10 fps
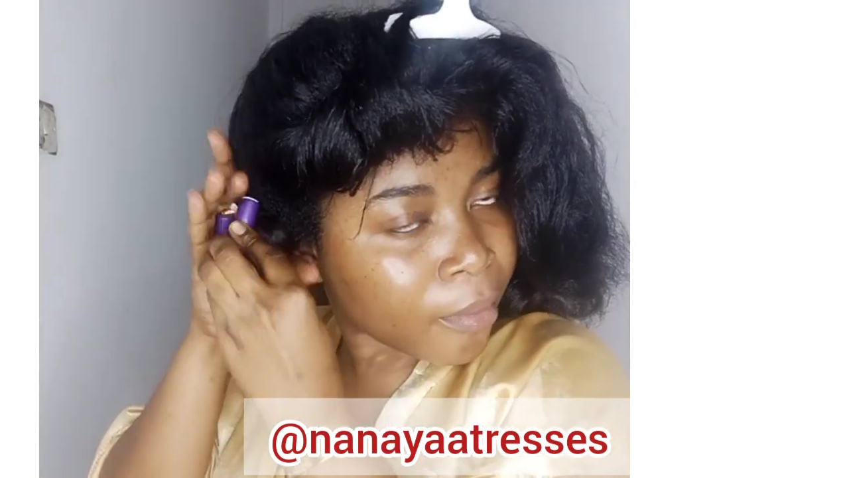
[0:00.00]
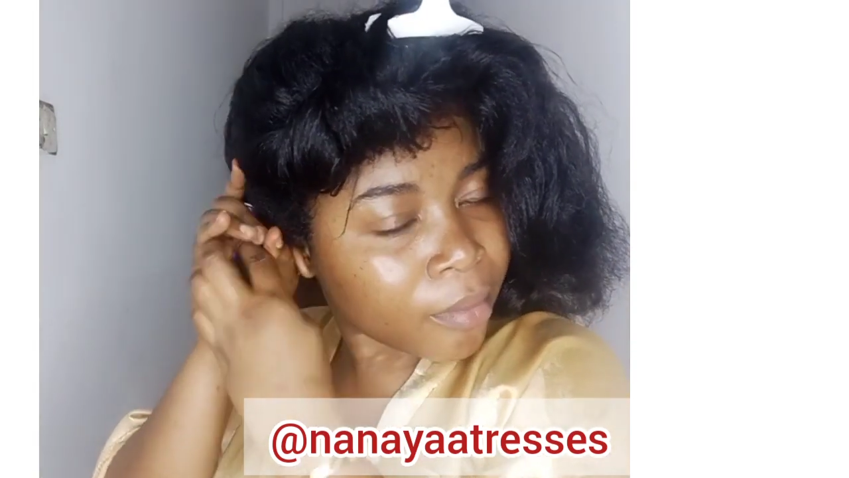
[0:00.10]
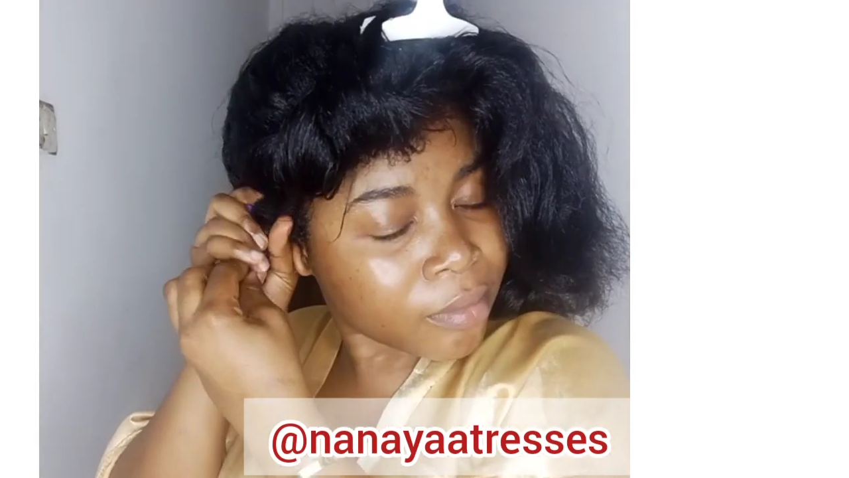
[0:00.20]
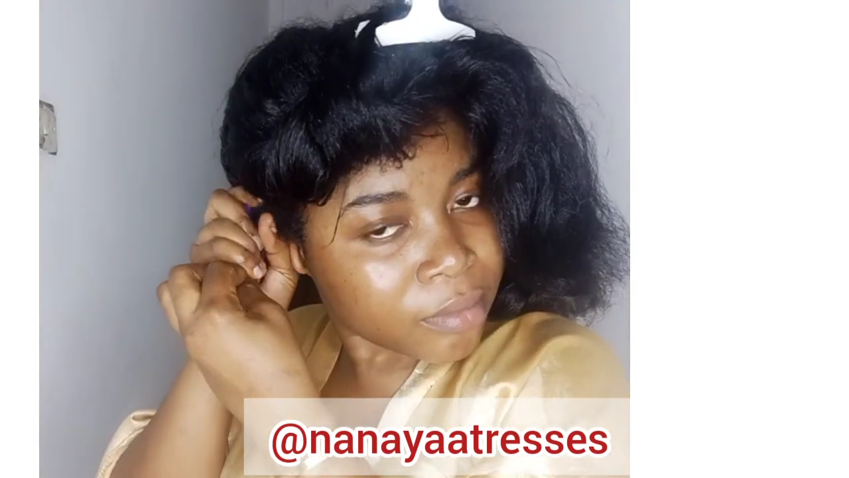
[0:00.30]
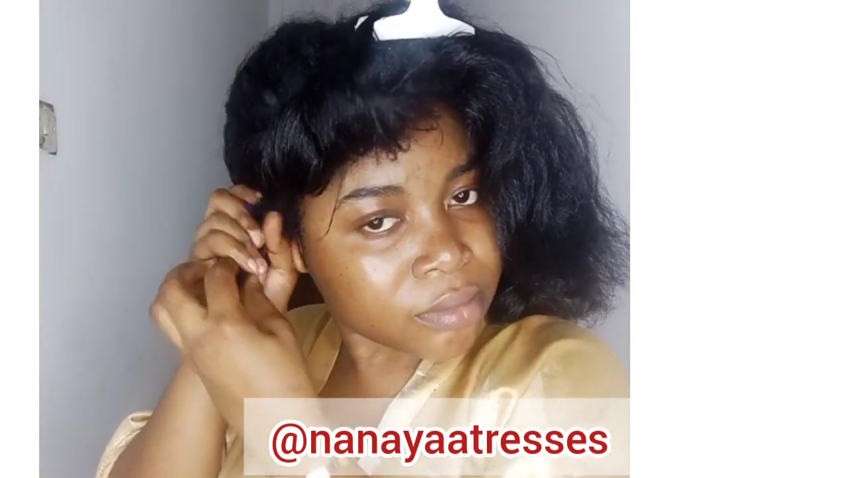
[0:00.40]

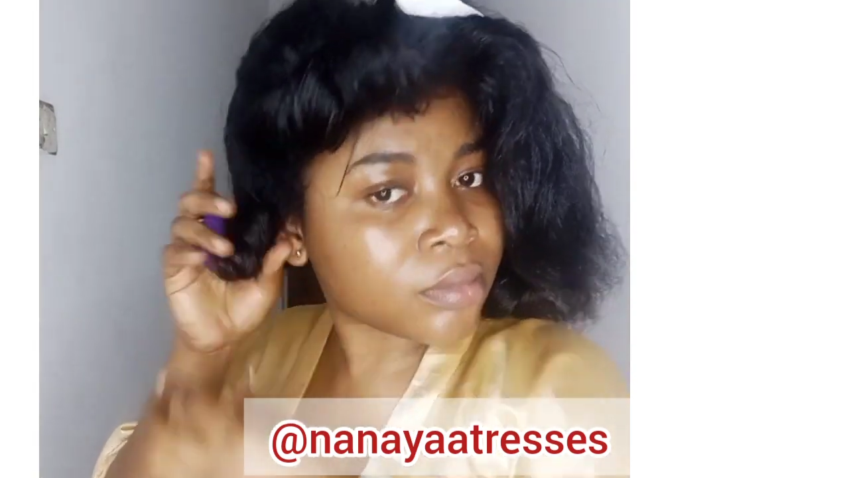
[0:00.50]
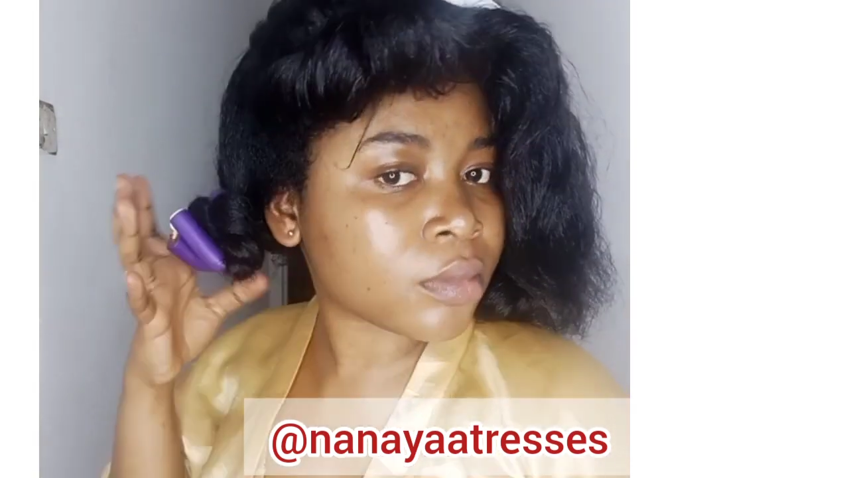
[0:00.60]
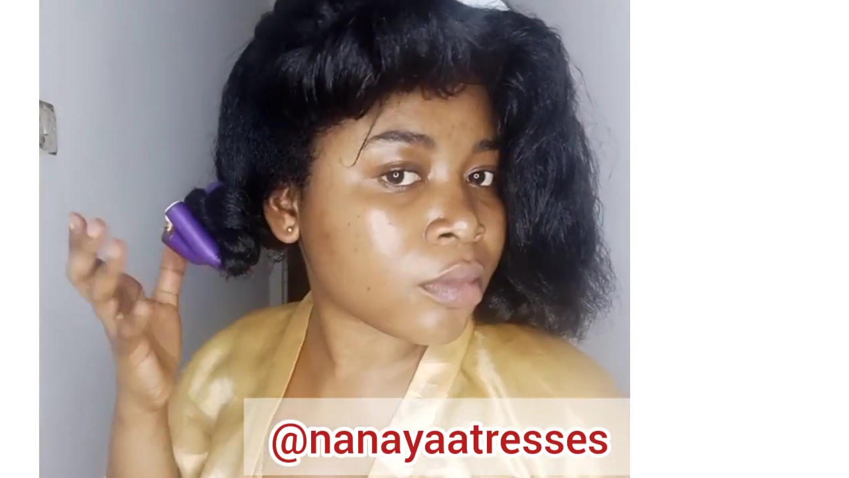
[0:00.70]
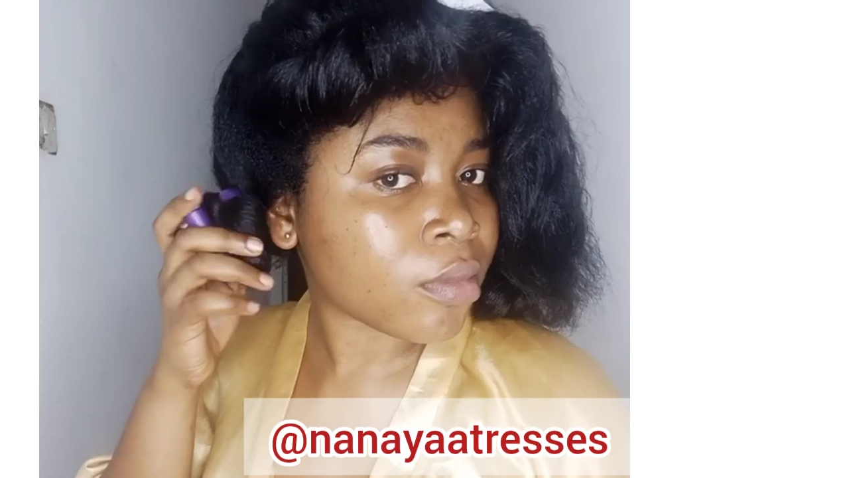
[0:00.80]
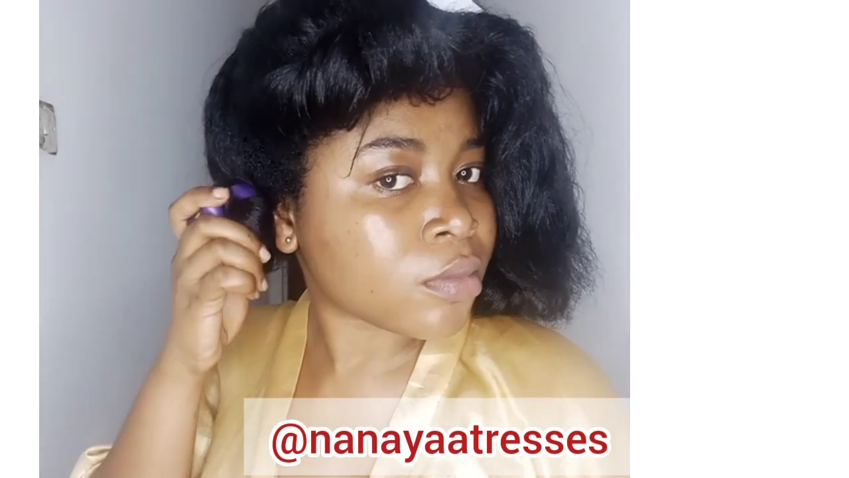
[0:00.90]
to the
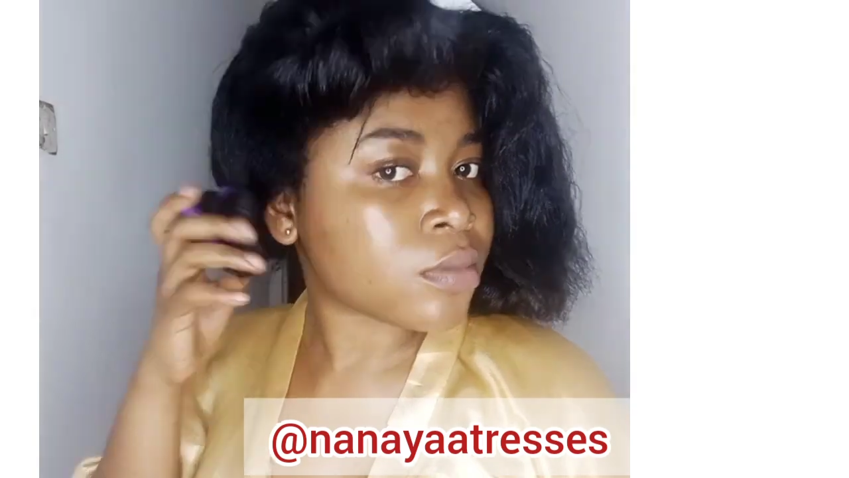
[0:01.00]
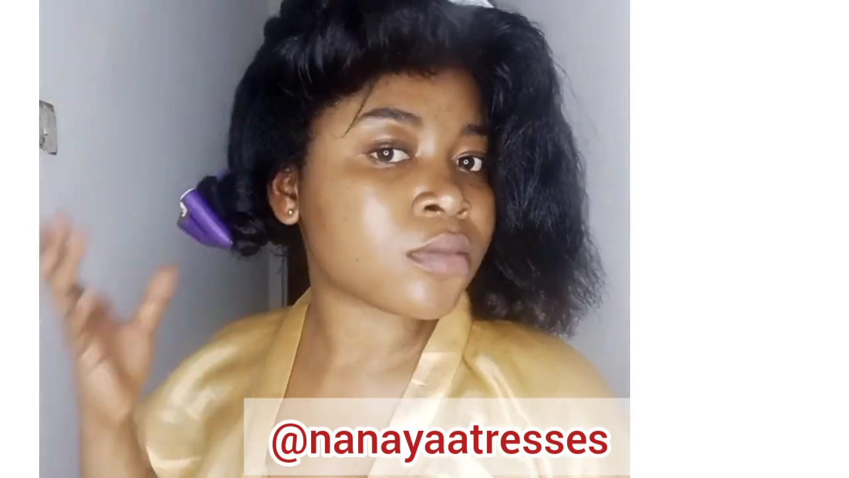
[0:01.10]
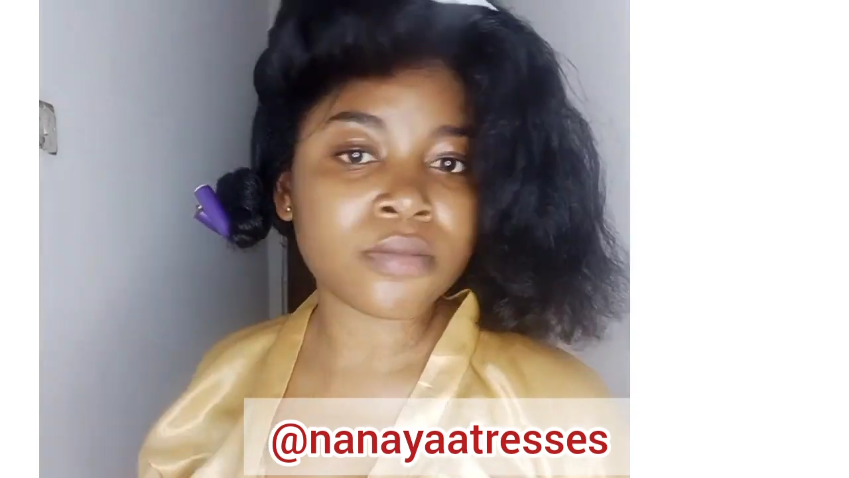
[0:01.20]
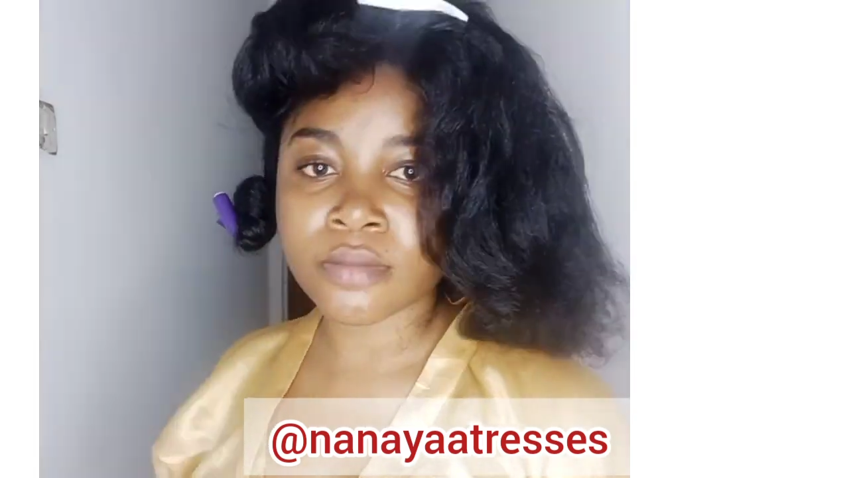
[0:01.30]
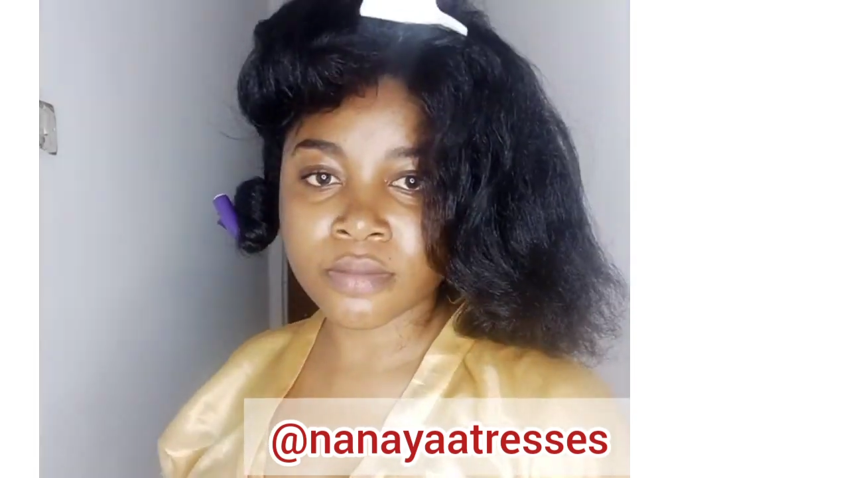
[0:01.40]
right
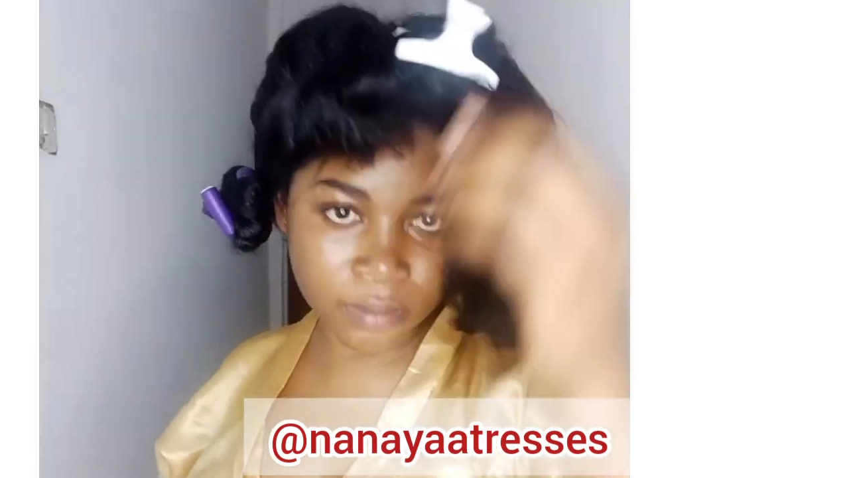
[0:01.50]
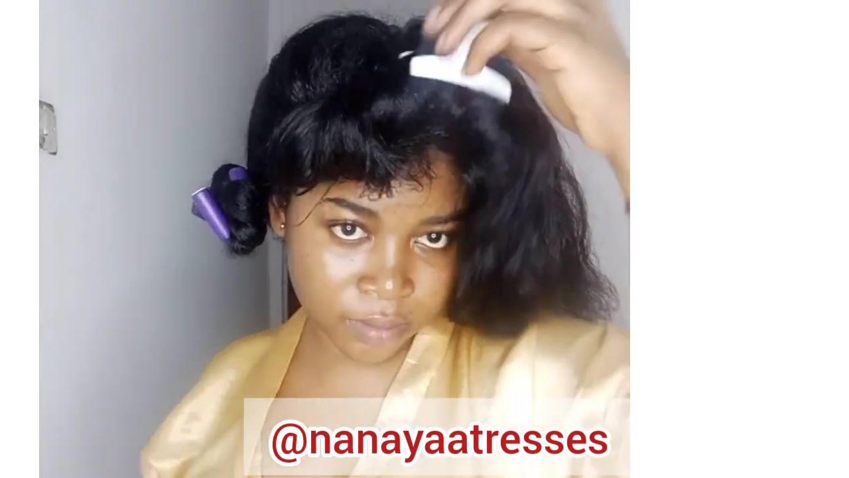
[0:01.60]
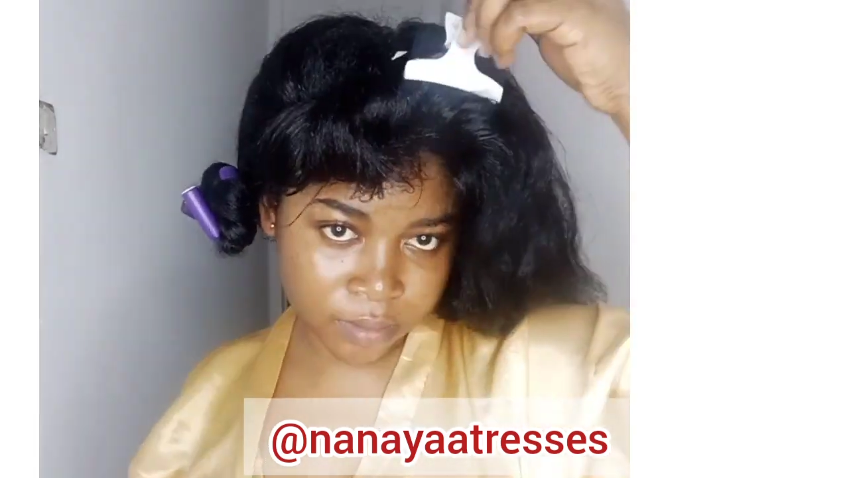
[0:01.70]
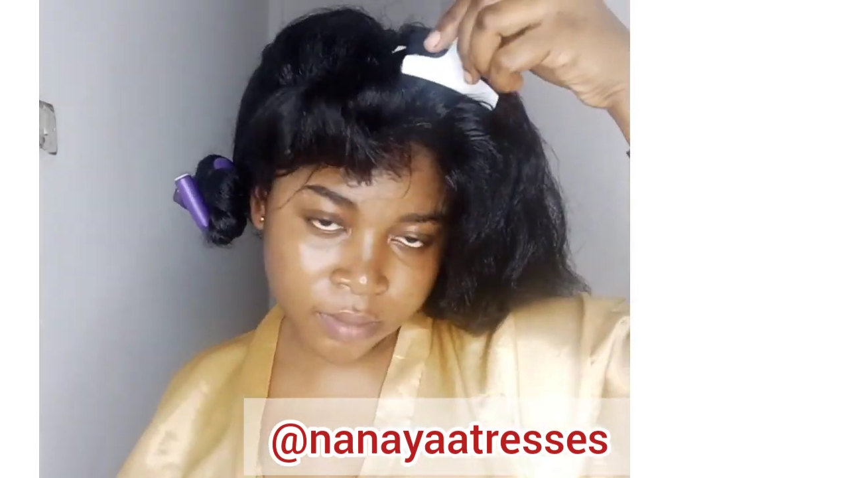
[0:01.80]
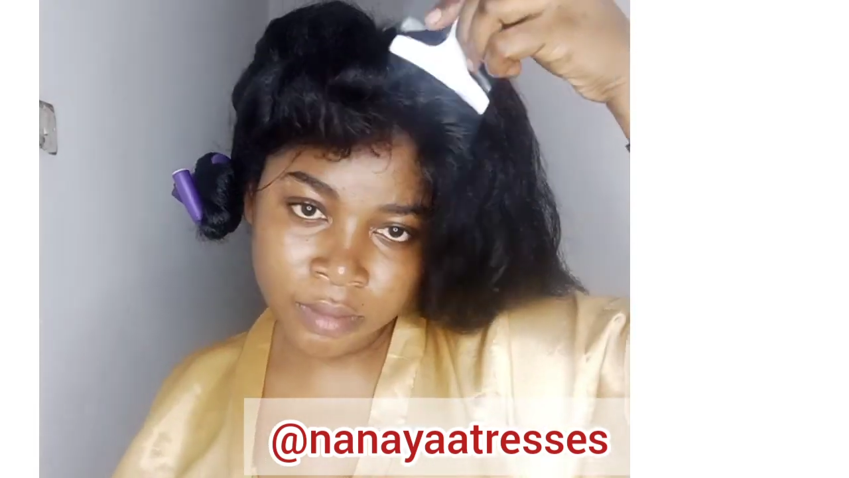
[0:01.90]
top
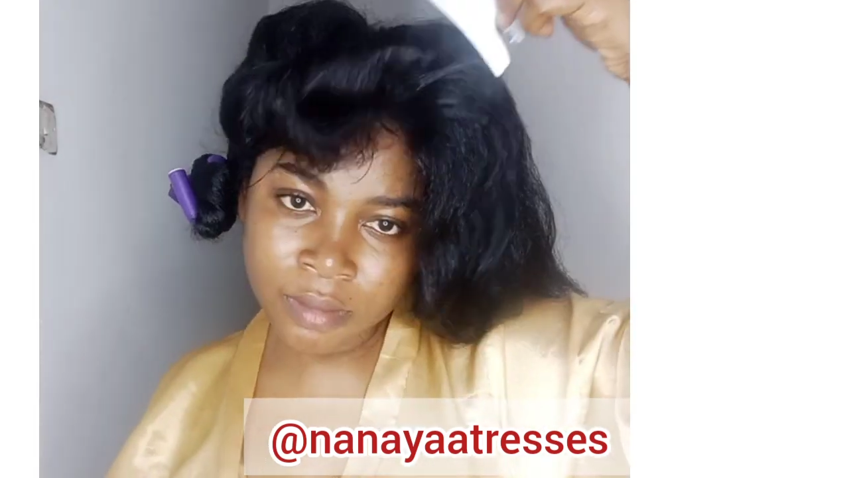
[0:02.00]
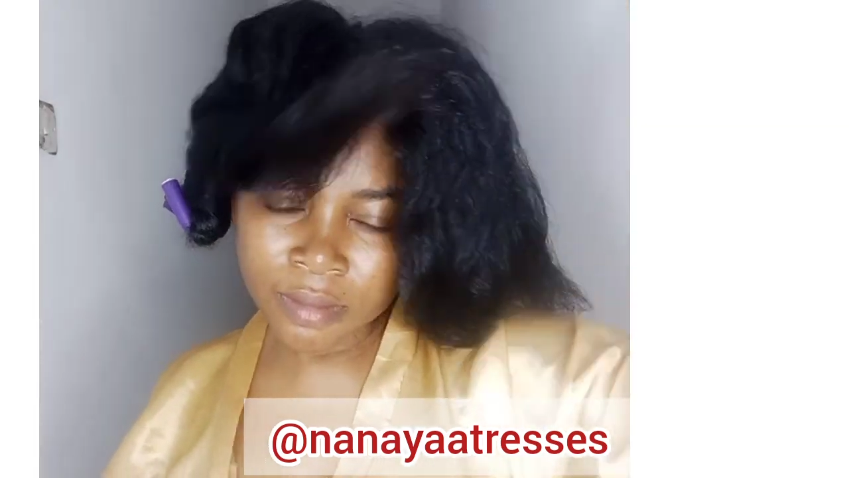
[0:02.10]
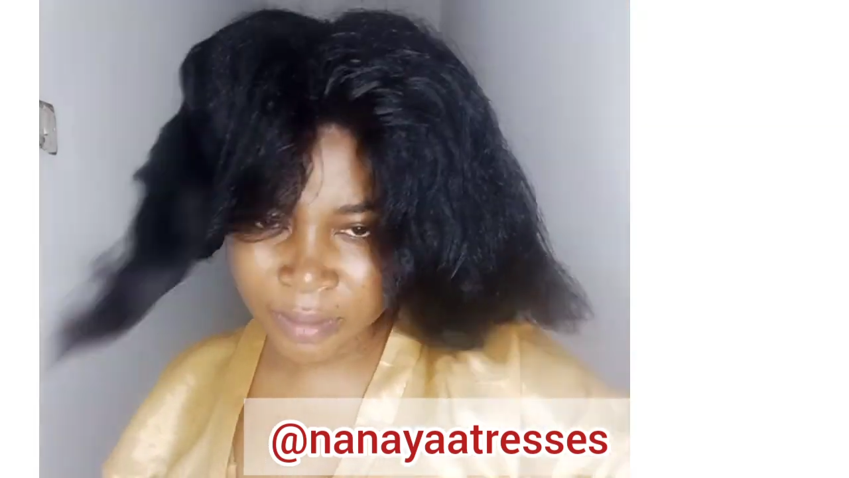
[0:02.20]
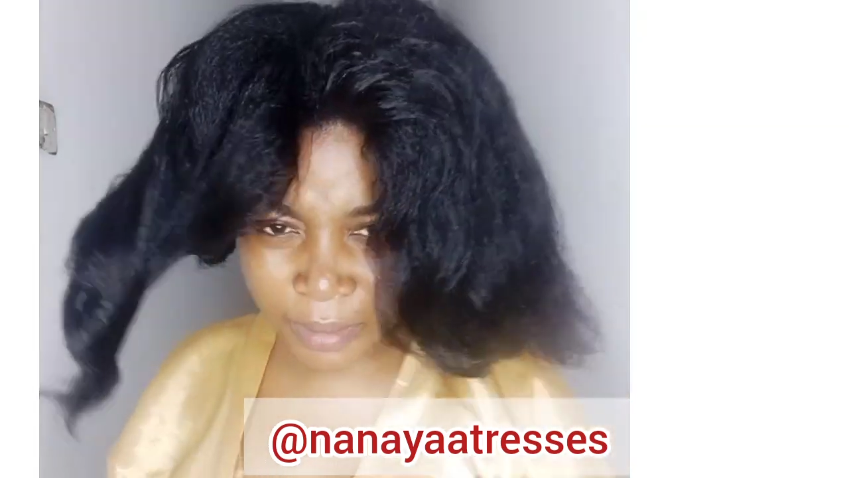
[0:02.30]
part.